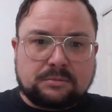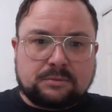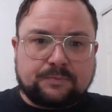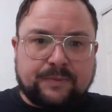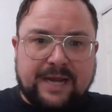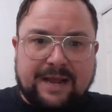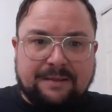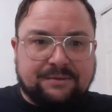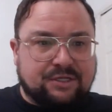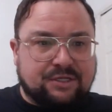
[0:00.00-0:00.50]

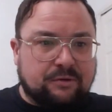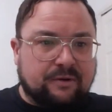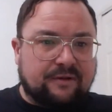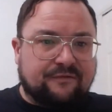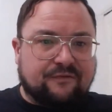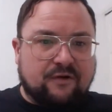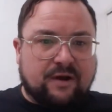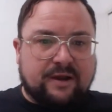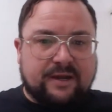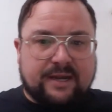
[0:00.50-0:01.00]
It's been
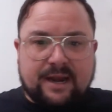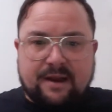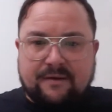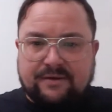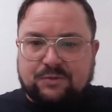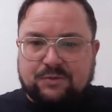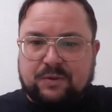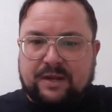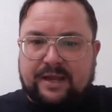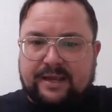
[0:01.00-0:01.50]
absolutely fine. Now
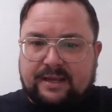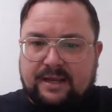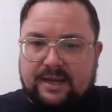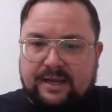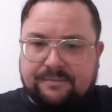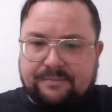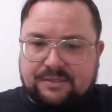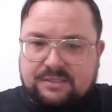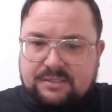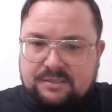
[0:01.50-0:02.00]
it's playing
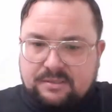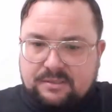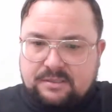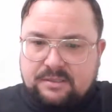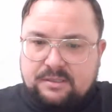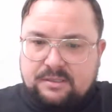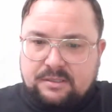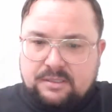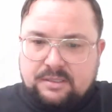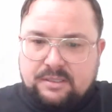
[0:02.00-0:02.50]
games.
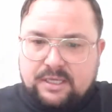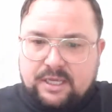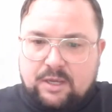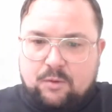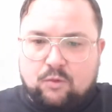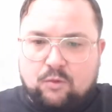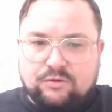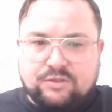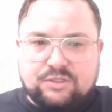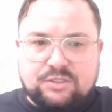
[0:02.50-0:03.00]

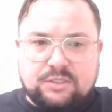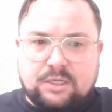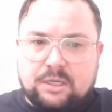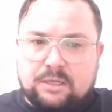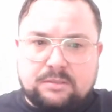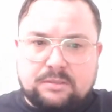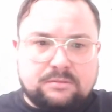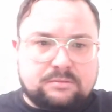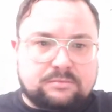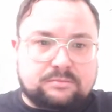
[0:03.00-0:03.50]
It wants,
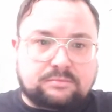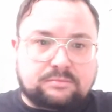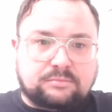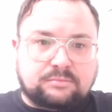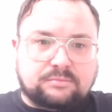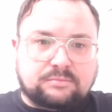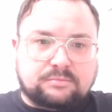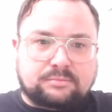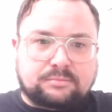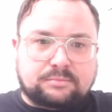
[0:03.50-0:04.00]
look,
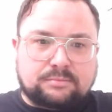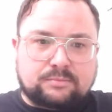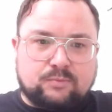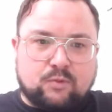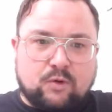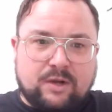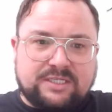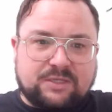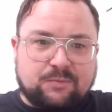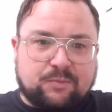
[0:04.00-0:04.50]

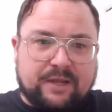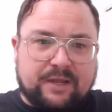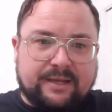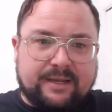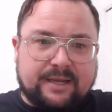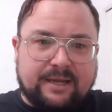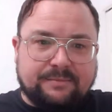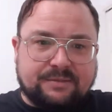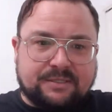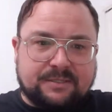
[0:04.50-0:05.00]
why is it
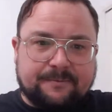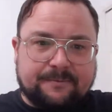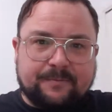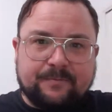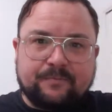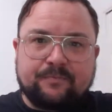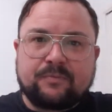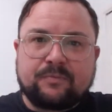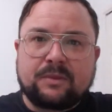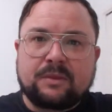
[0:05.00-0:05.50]
playing games?
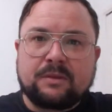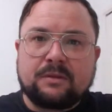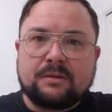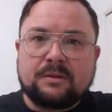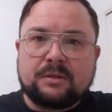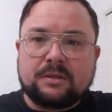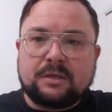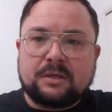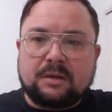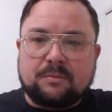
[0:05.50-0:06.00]

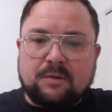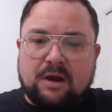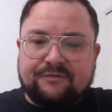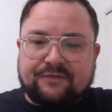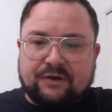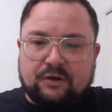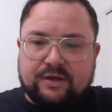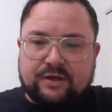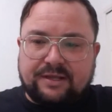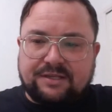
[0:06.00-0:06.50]
Might
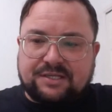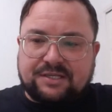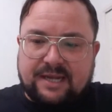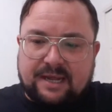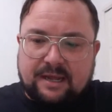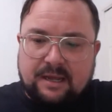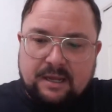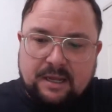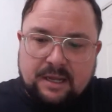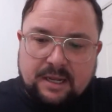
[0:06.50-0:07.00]
have to look into
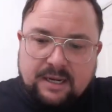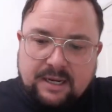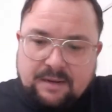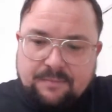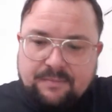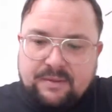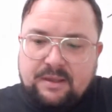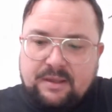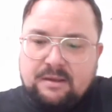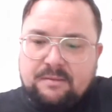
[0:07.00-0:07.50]
that.
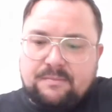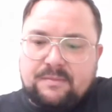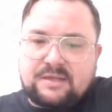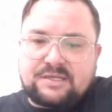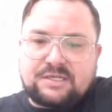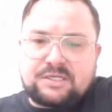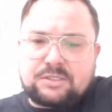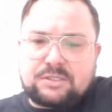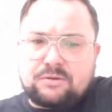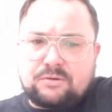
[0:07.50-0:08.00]
Let me,
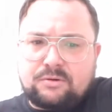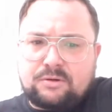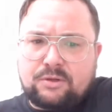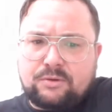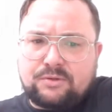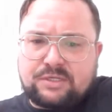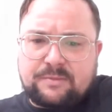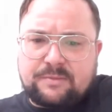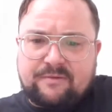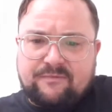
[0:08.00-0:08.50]
unless it's gone
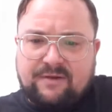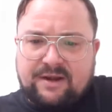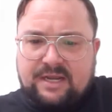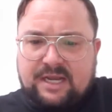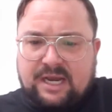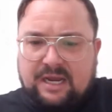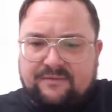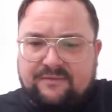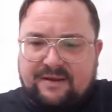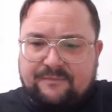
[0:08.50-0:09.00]
loose, let me run
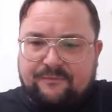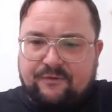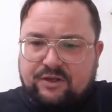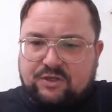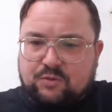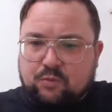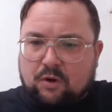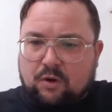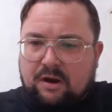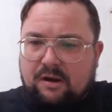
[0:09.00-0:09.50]
a couple of
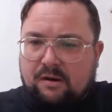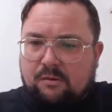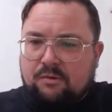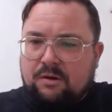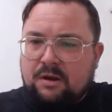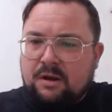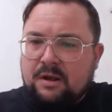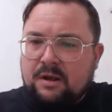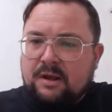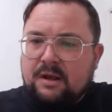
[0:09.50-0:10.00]
adverts
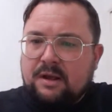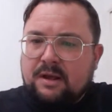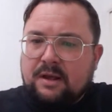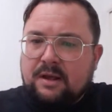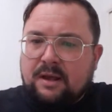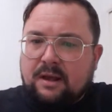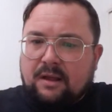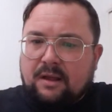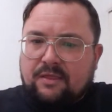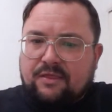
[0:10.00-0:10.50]
while
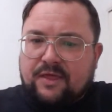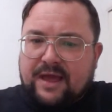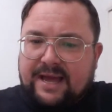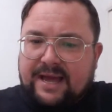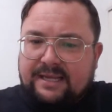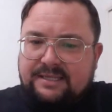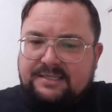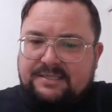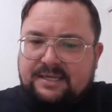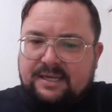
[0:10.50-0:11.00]

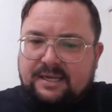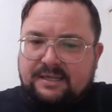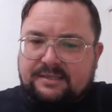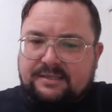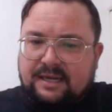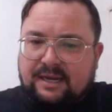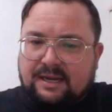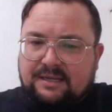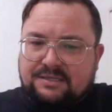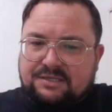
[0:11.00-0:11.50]
that
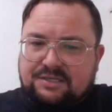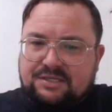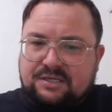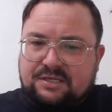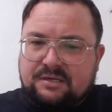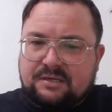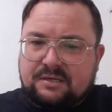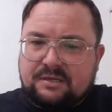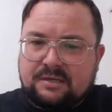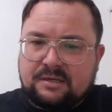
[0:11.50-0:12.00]

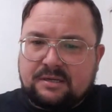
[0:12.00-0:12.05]
does